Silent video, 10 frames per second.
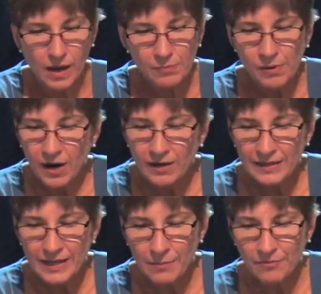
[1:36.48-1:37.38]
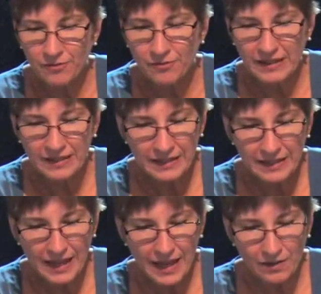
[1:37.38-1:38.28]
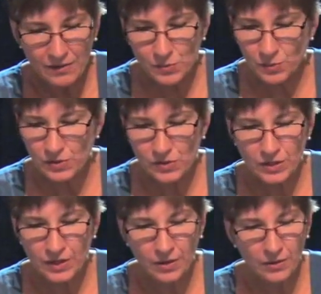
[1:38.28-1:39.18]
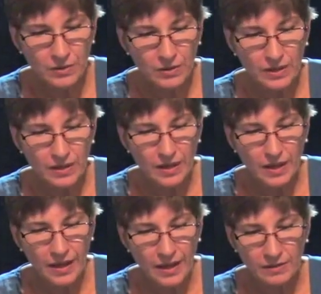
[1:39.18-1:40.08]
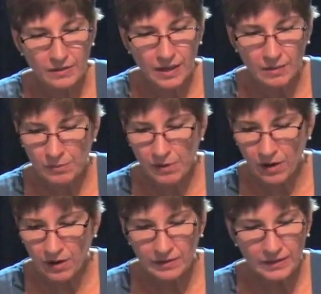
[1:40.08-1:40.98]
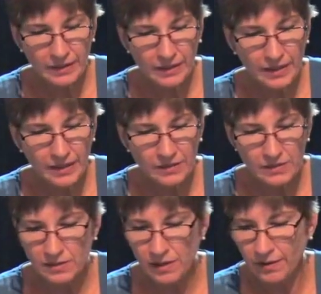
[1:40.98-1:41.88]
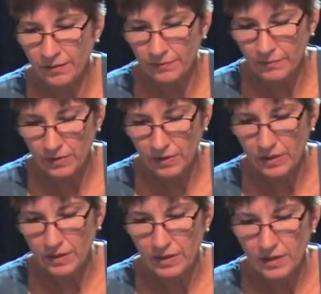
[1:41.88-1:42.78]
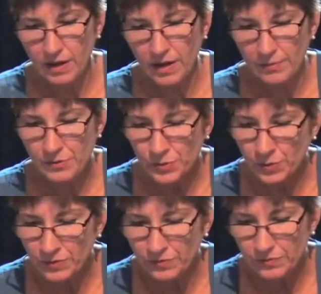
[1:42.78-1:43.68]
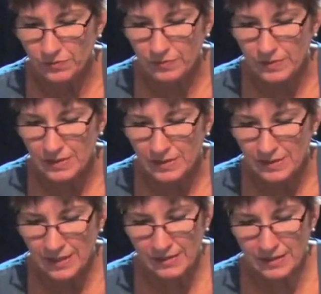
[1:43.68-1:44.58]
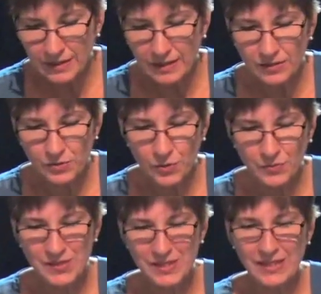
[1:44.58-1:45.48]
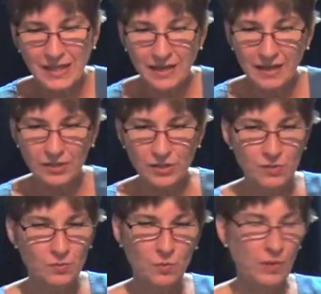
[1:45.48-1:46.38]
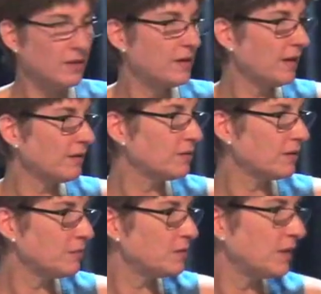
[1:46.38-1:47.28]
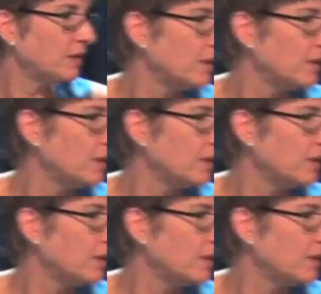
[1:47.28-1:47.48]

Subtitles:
partly I'm feeling how this wants to go, and partly it's I'm sort of sensing it and sort of seeing it just when the necklace comes in.